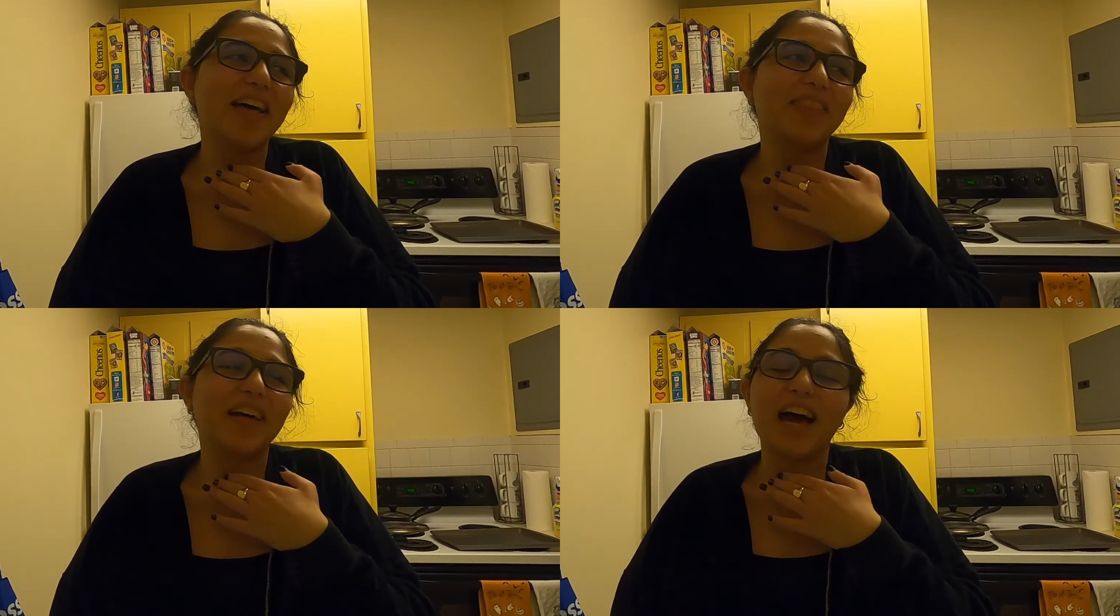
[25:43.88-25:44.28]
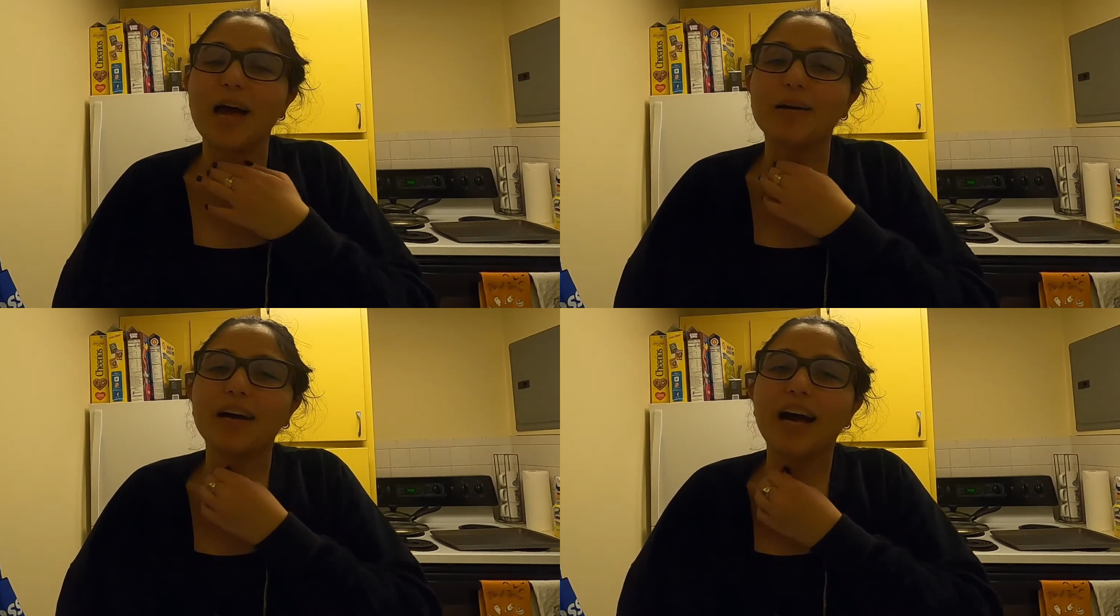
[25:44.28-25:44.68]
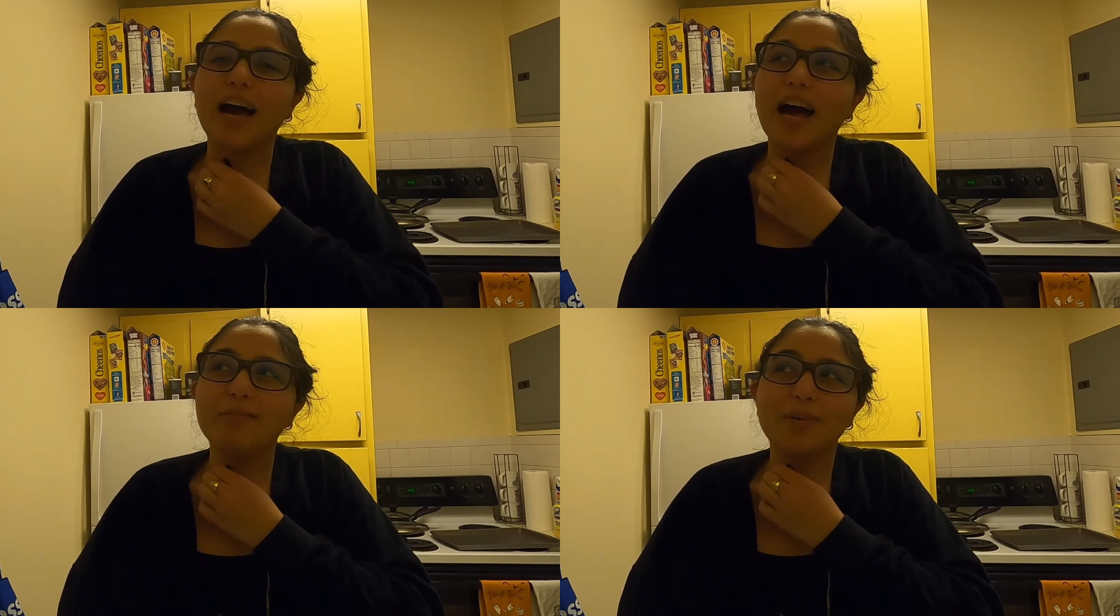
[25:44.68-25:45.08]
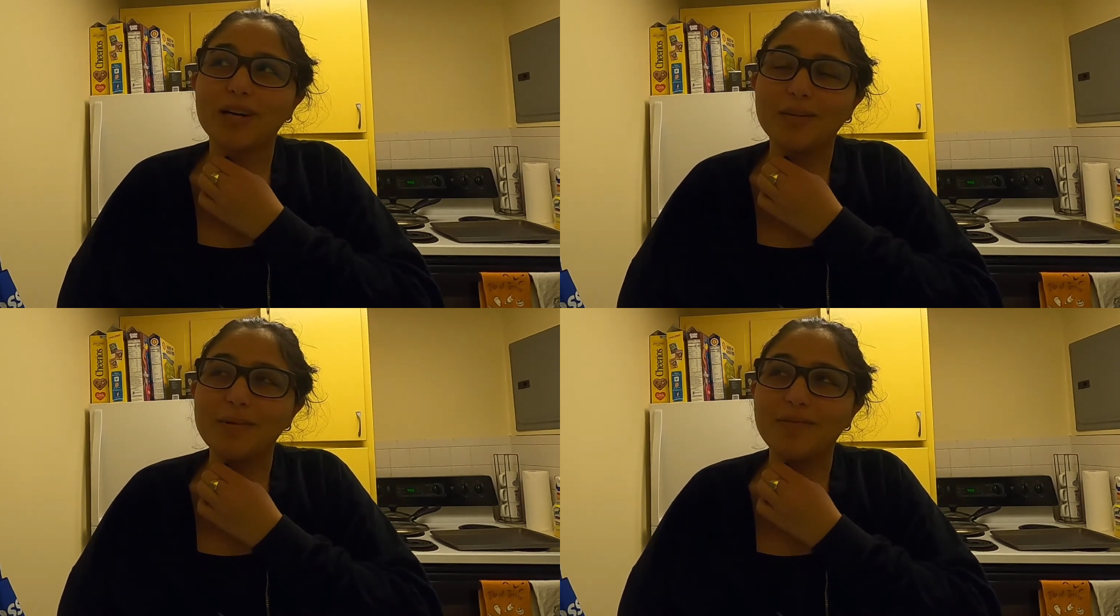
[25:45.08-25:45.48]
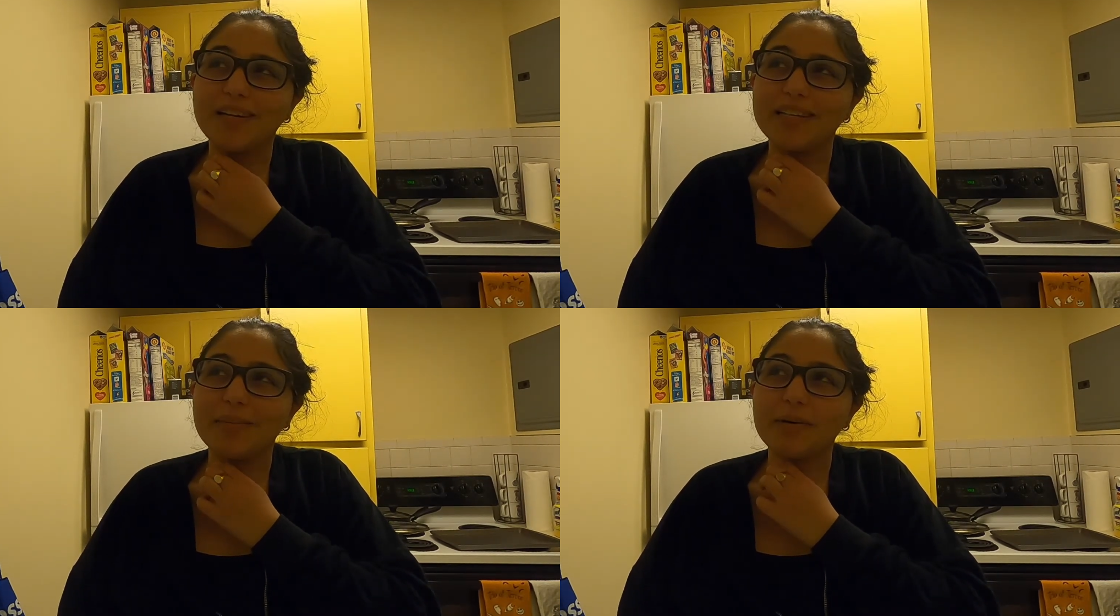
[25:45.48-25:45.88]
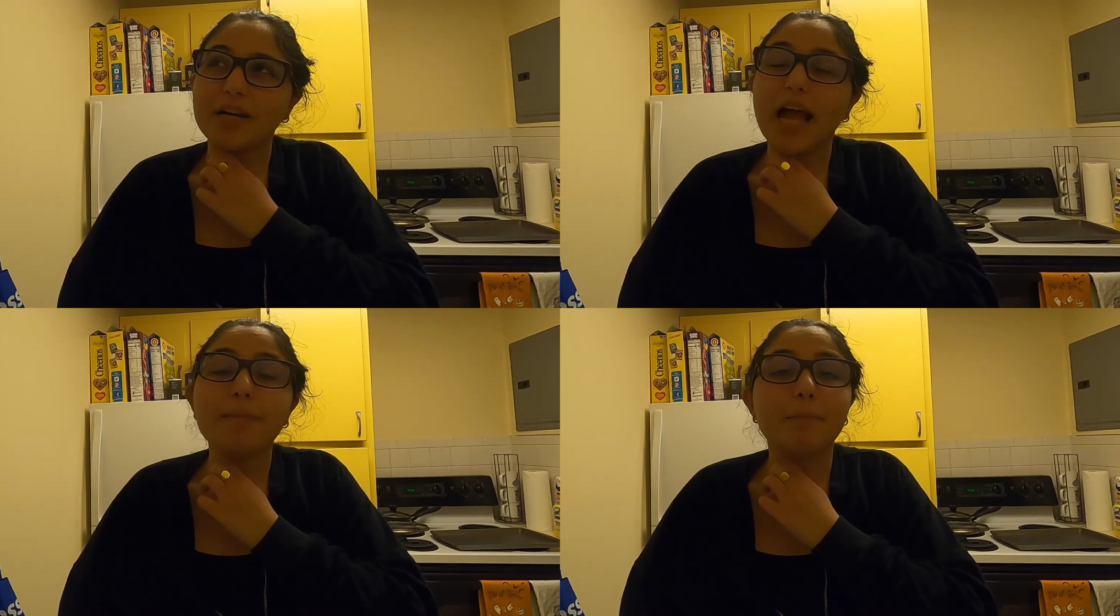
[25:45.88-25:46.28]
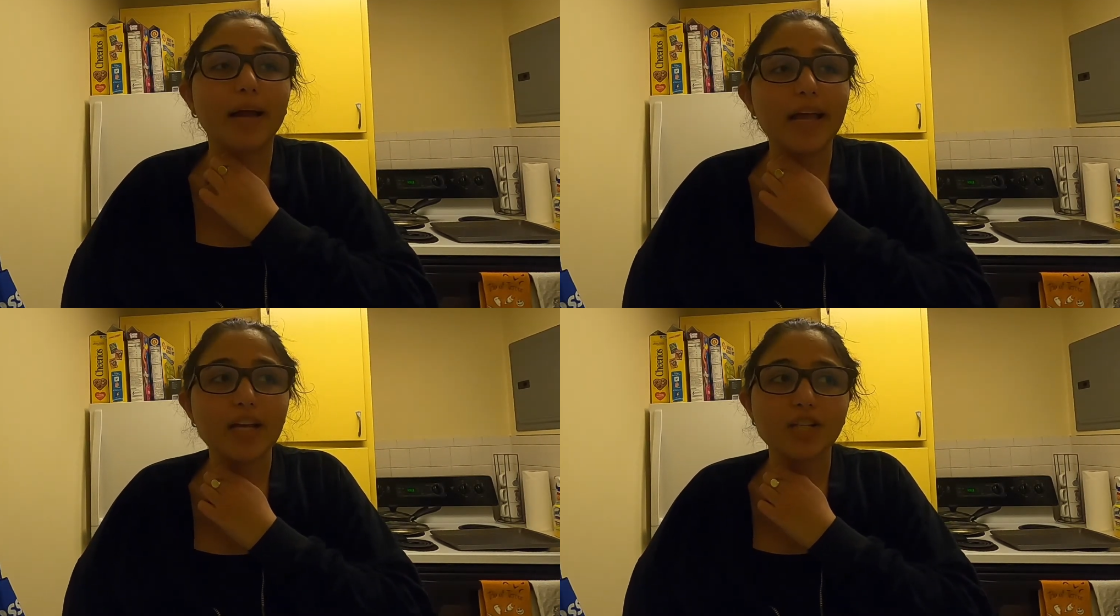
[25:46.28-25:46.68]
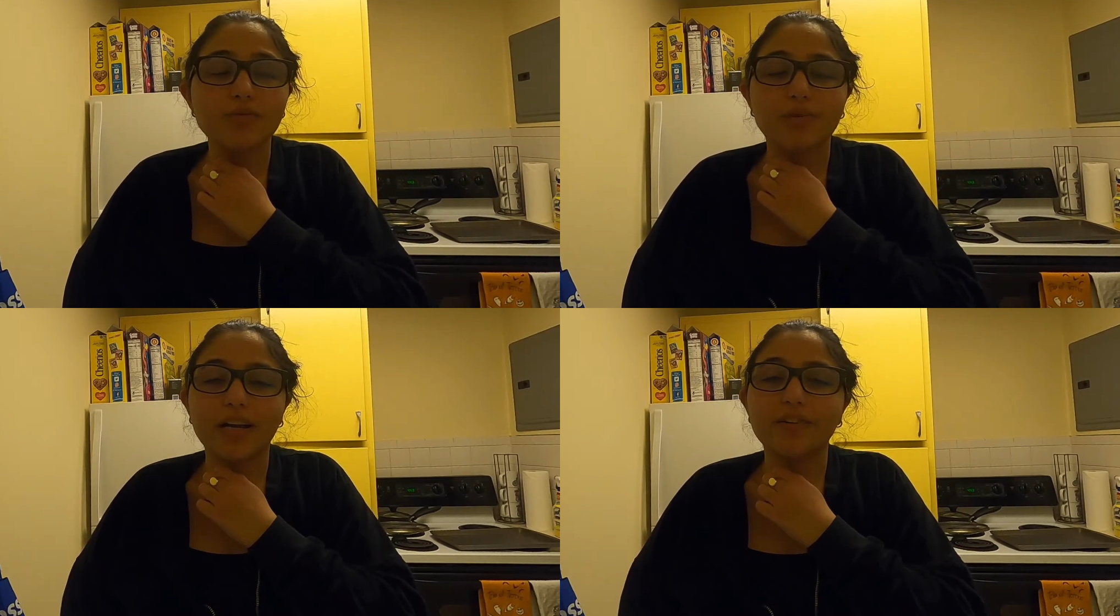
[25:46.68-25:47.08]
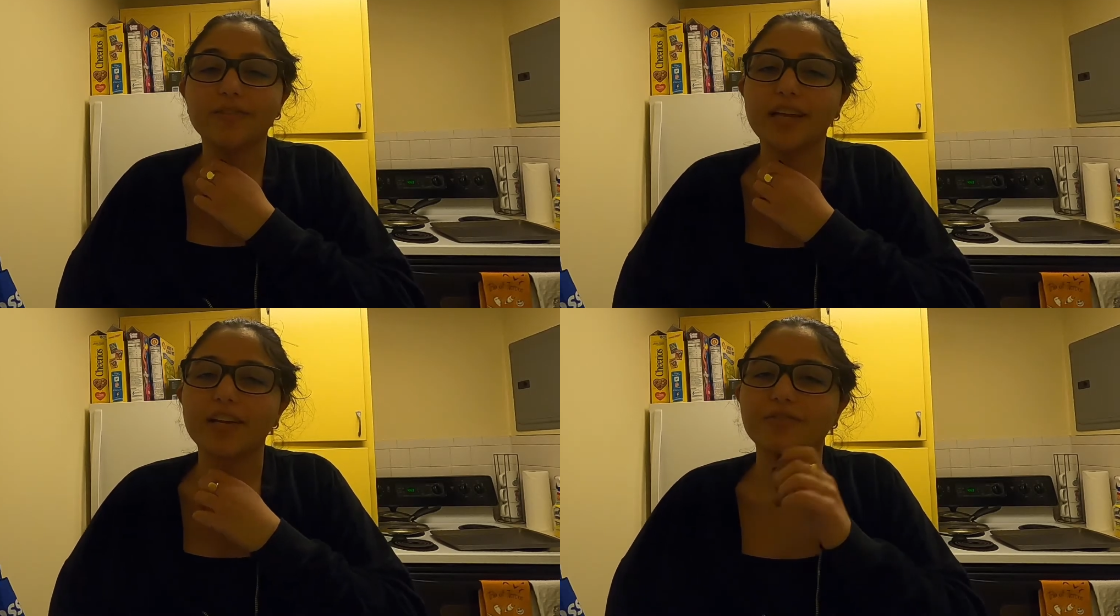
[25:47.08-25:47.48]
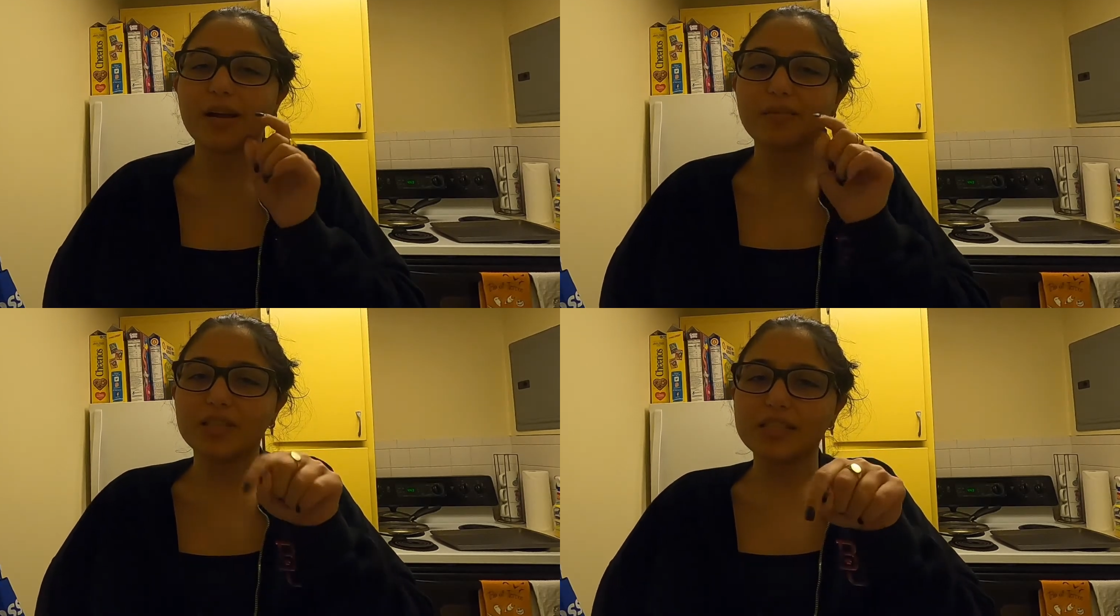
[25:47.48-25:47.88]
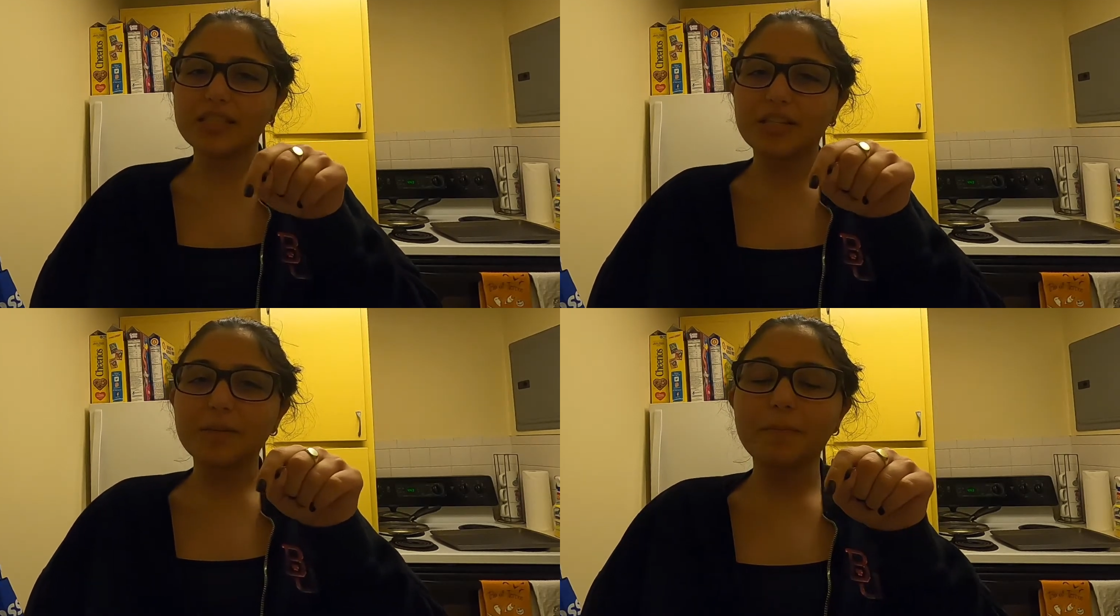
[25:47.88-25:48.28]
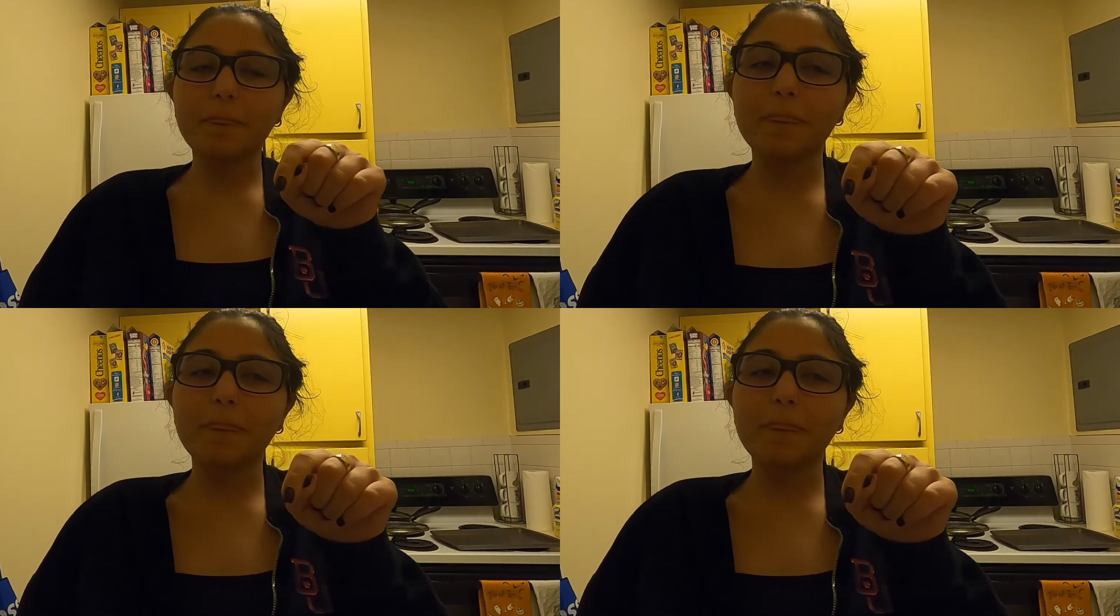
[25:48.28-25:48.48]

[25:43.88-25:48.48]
that I'm not gonna be writing that book. I might actually write it for NaNoWriMo this year.